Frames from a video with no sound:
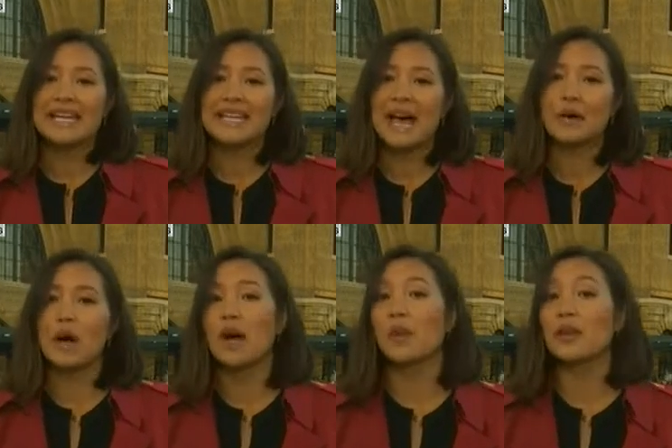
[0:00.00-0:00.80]

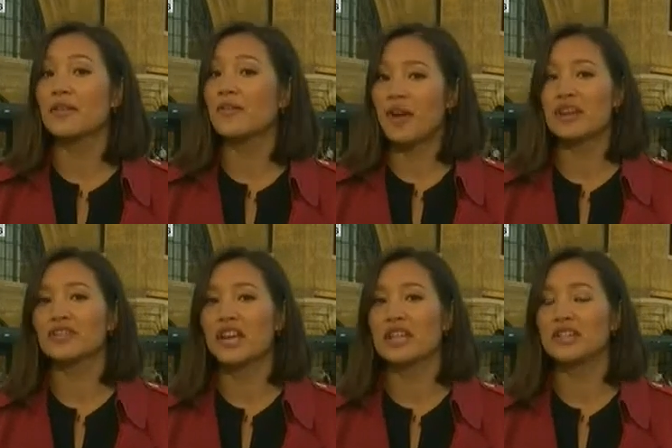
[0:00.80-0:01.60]
Now, one of the first
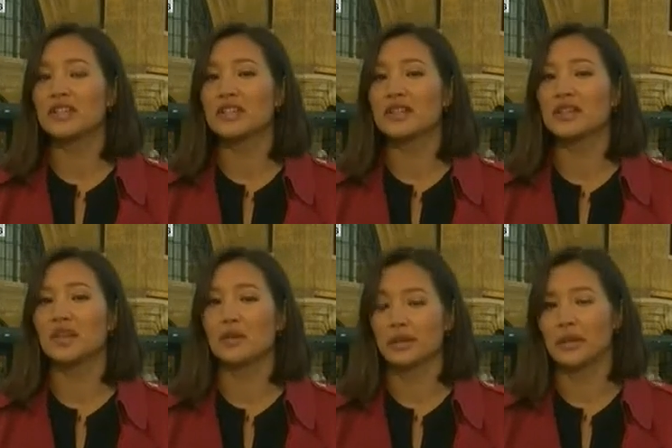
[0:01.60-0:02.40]
changes that
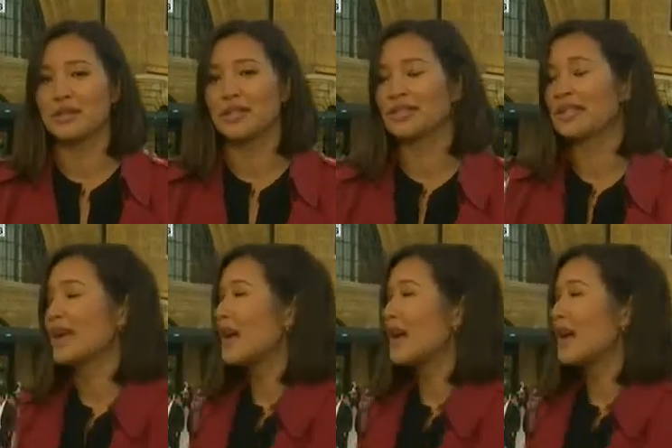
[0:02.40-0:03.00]
you will notice,